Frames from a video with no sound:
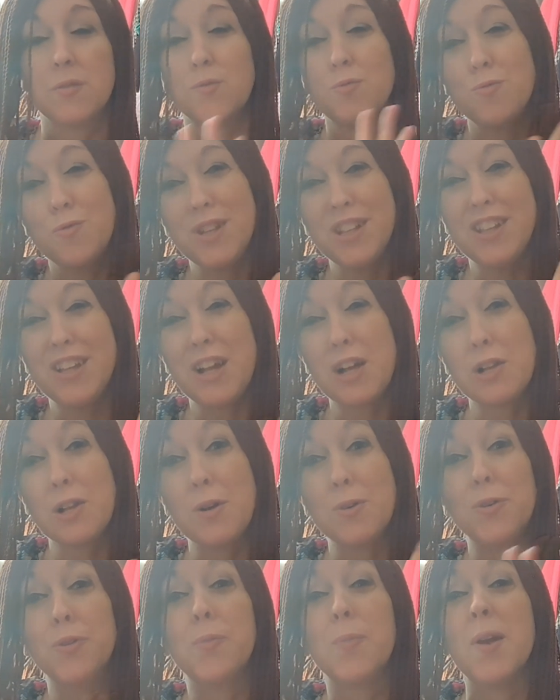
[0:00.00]
really
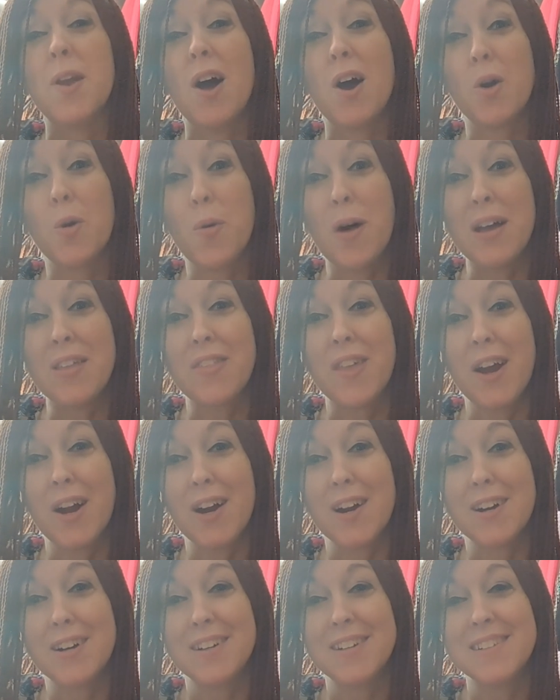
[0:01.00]
close but not quite
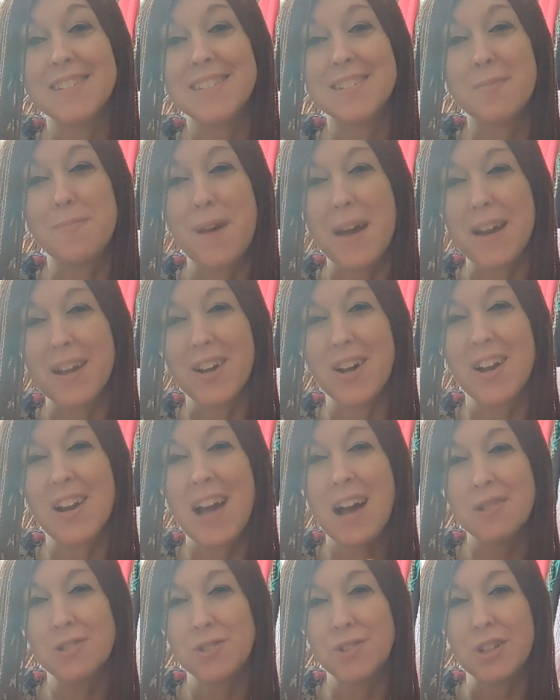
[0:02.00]
there depending on
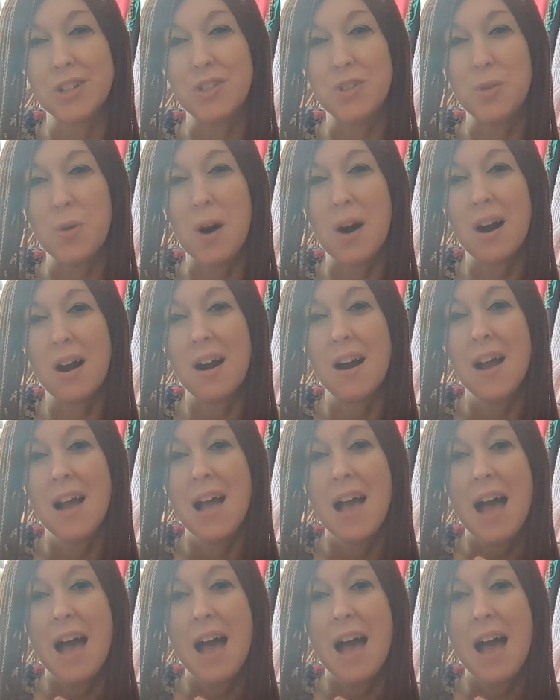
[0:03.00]
how strict you are.